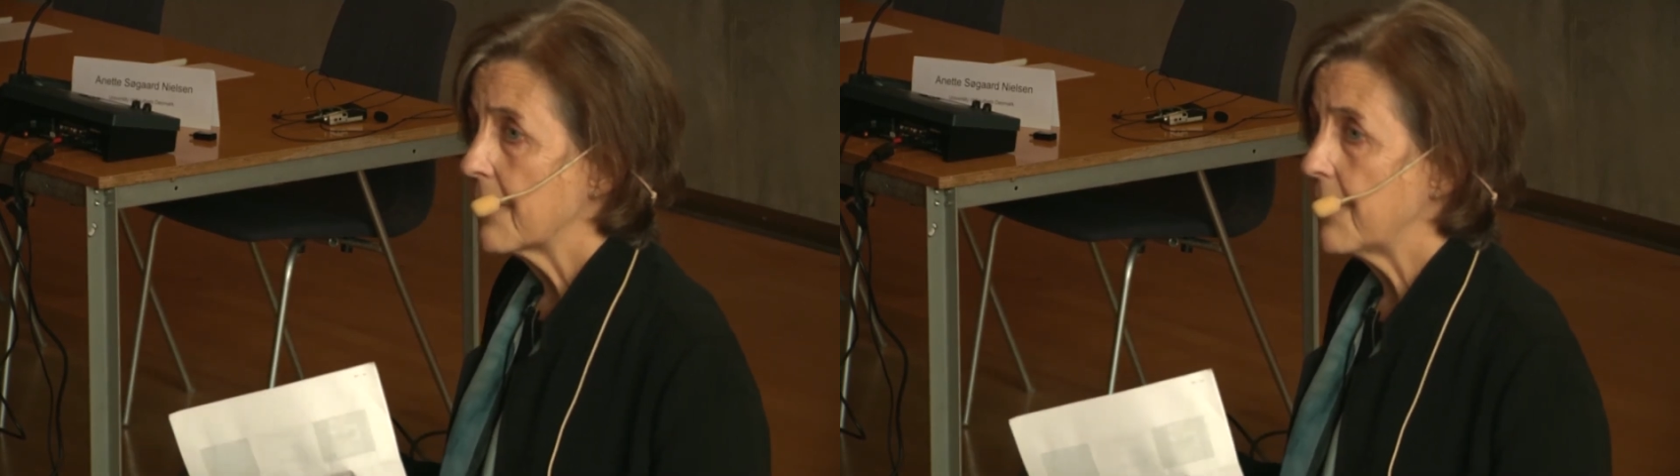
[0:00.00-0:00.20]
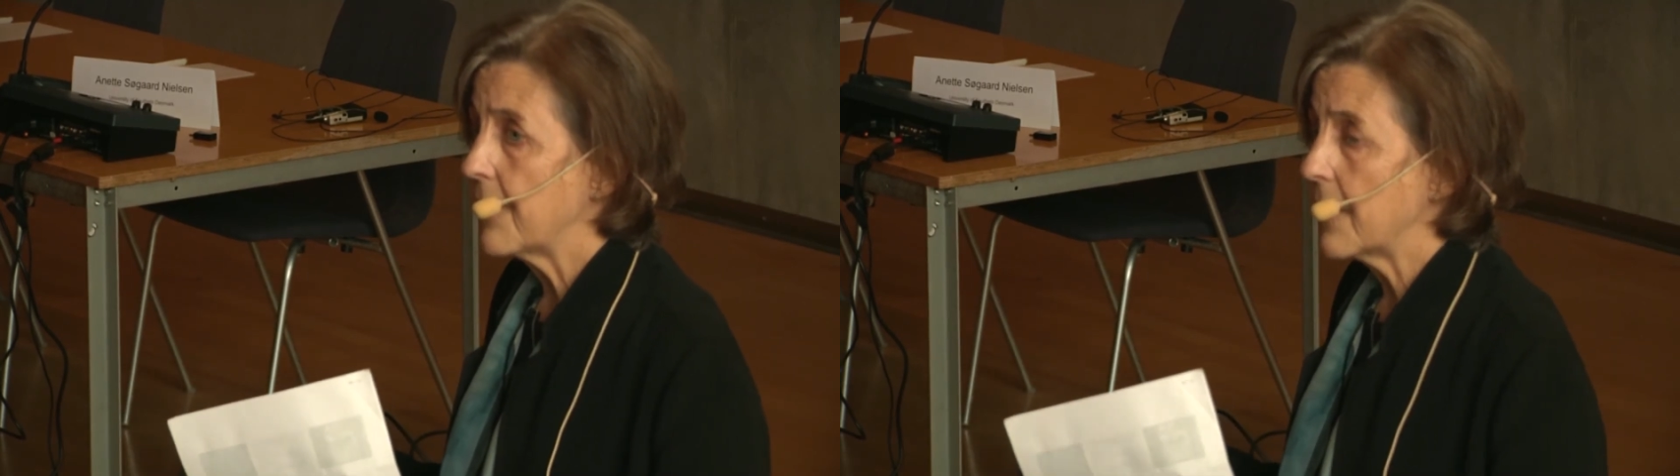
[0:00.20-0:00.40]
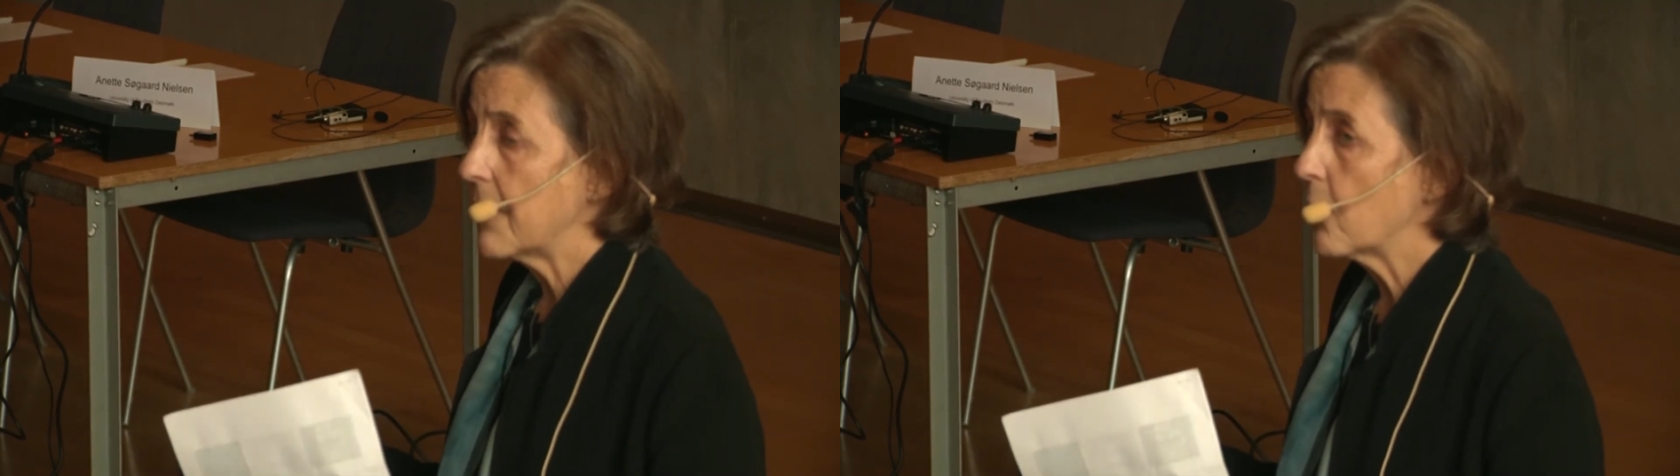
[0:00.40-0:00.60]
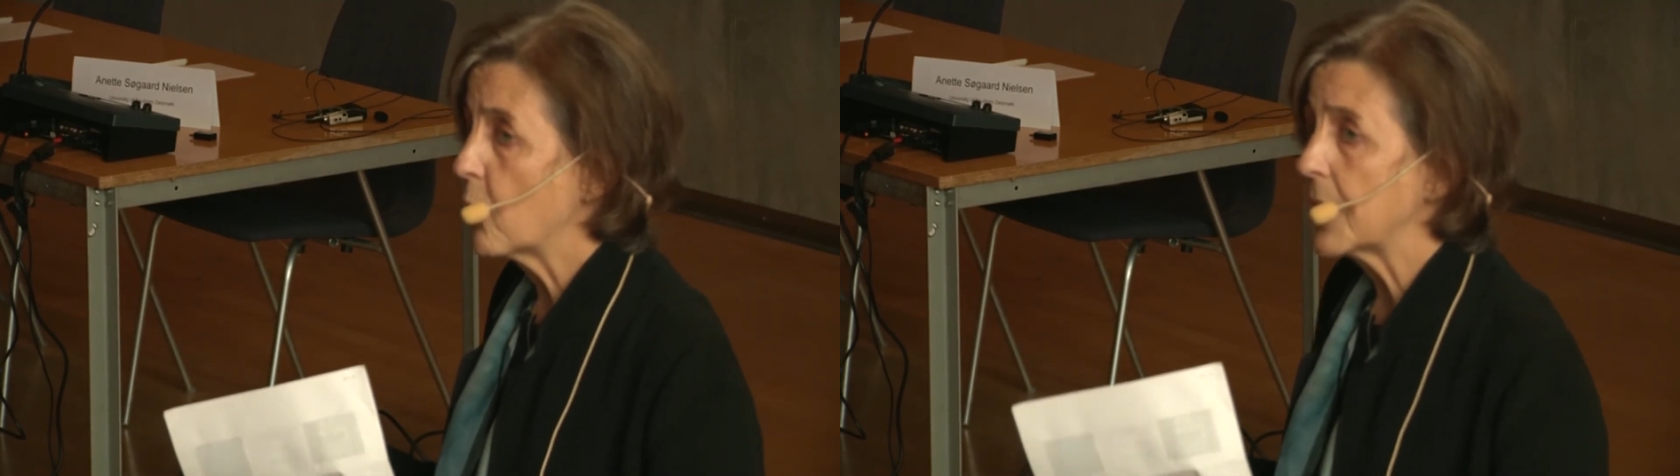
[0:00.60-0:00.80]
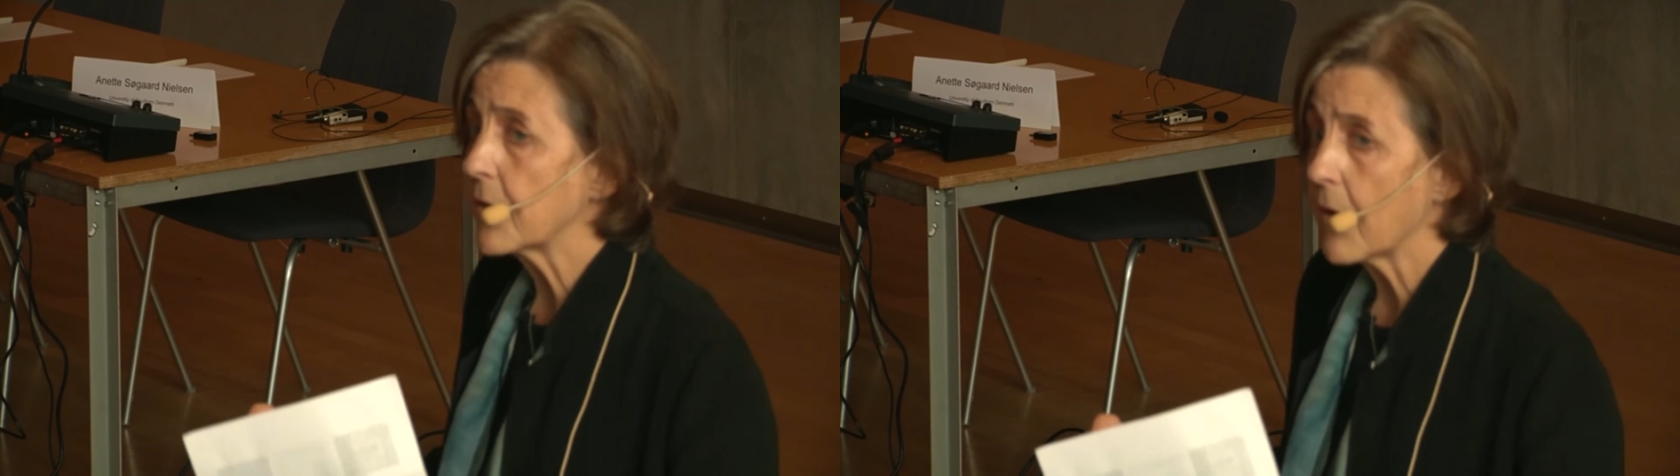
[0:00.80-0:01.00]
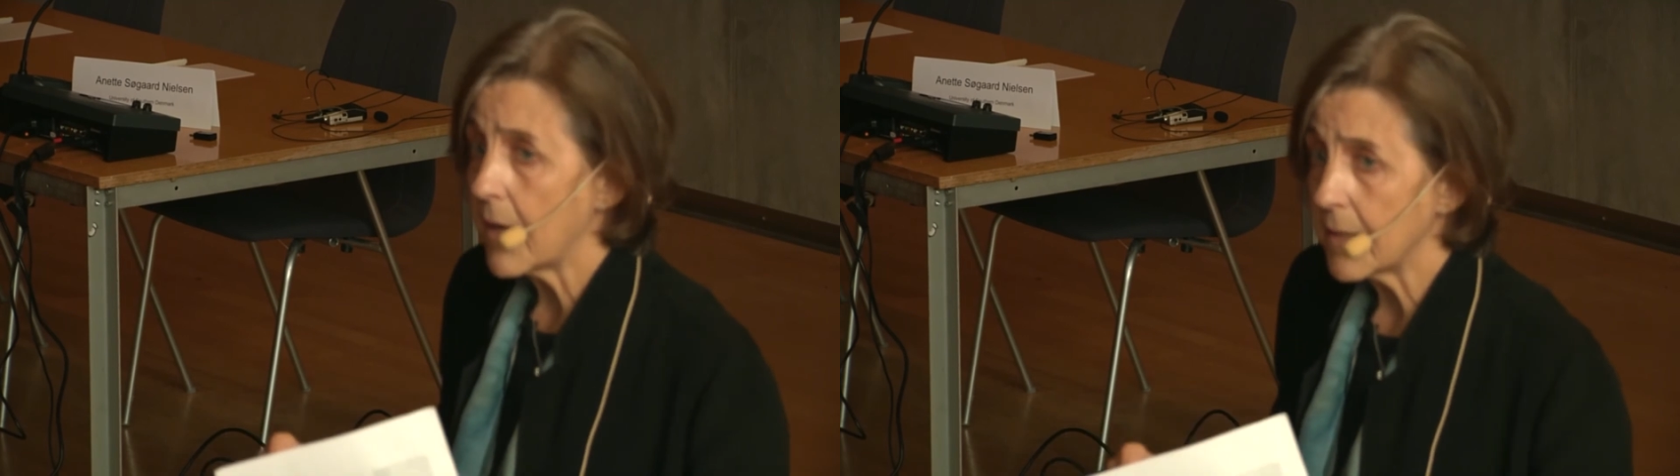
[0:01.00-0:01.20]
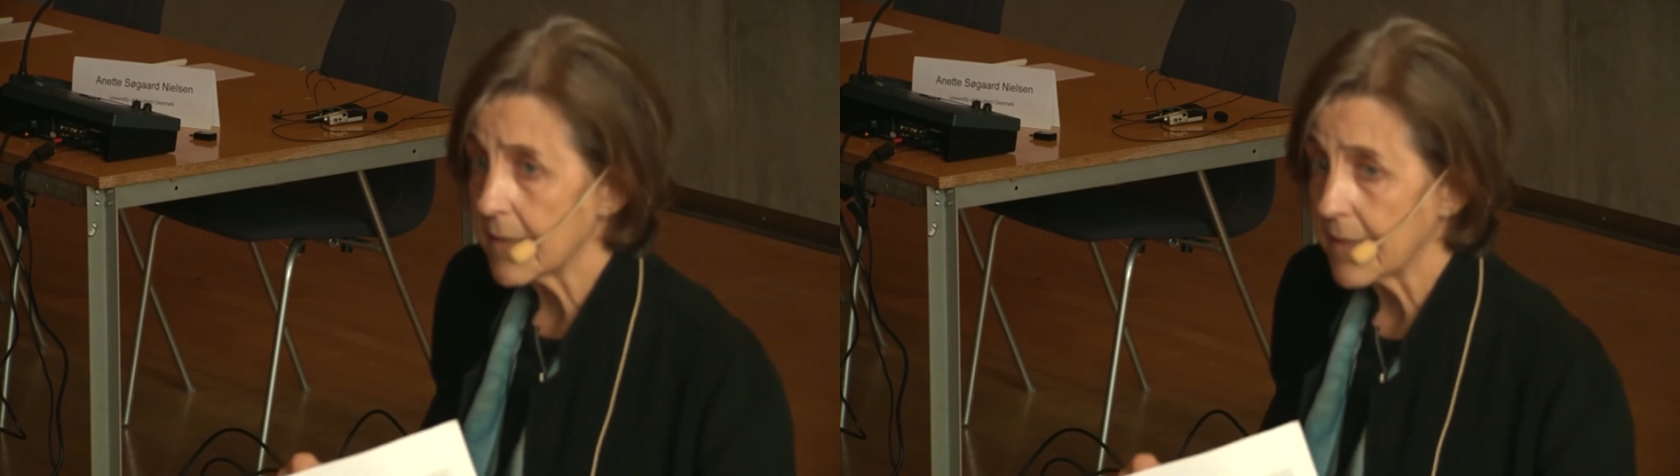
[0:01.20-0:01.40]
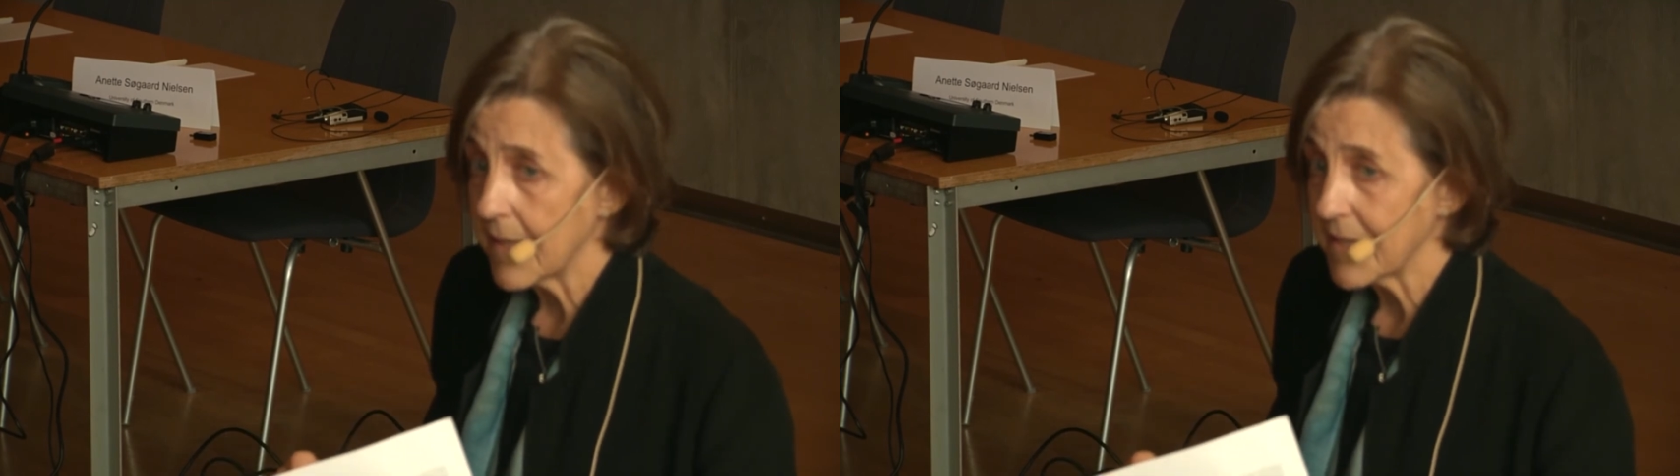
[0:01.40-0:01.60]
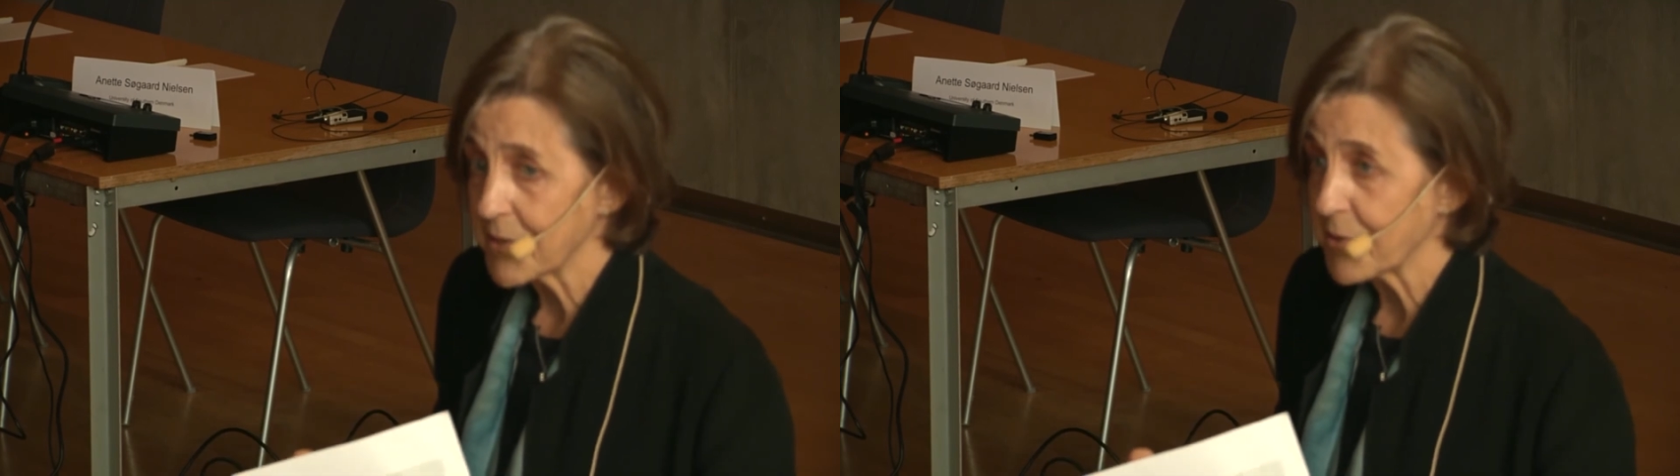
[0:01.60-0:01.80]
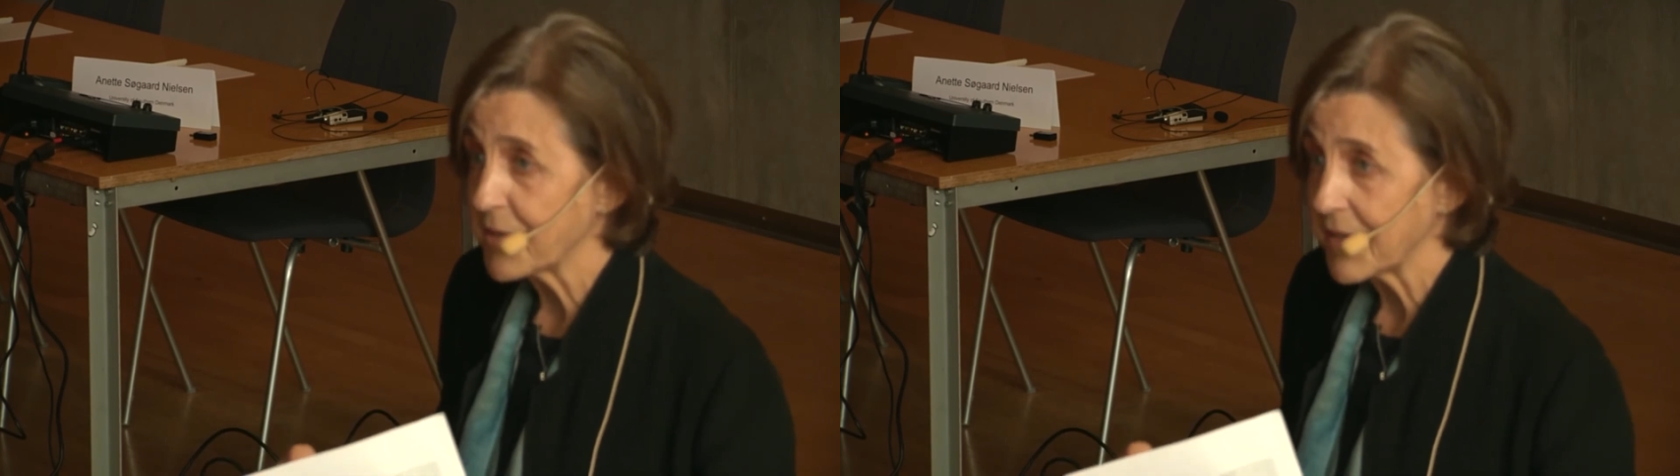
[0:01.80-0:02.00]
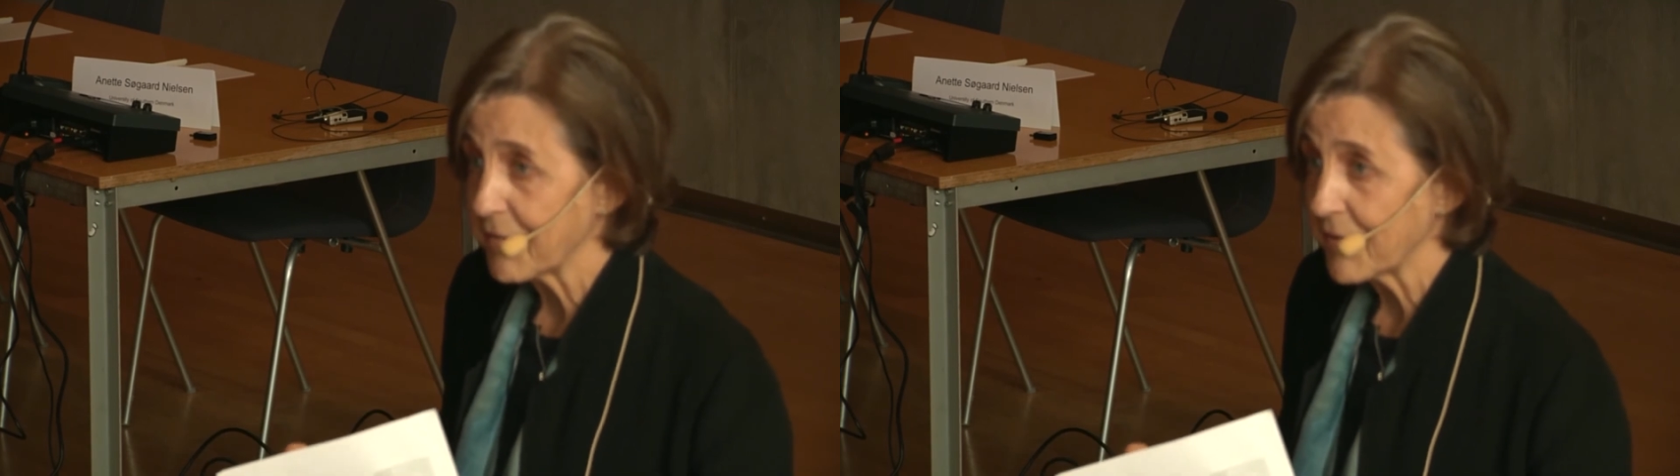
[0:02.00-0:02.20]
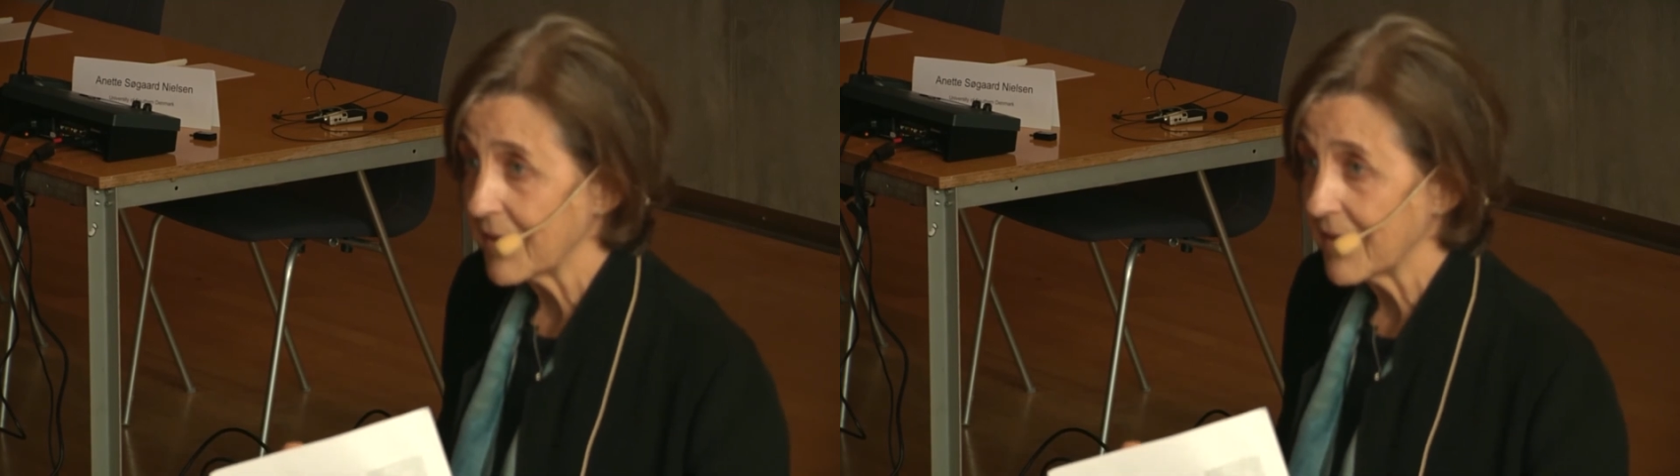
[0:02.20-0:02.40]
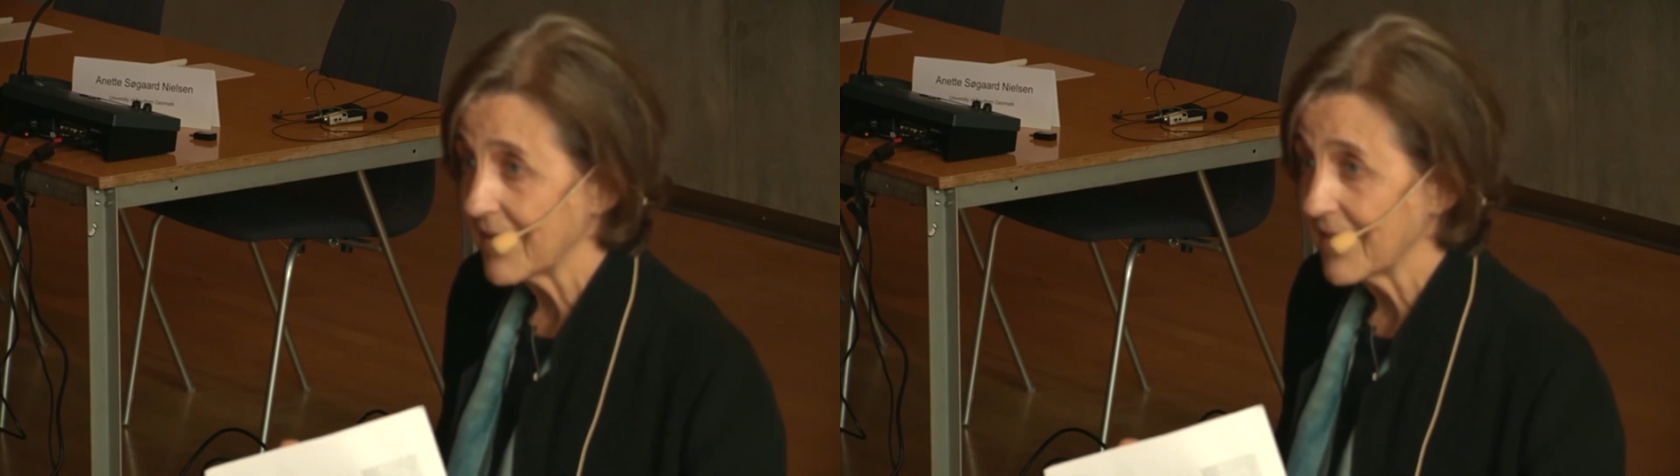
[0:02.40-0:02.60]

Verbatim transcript: The winter holidays are different.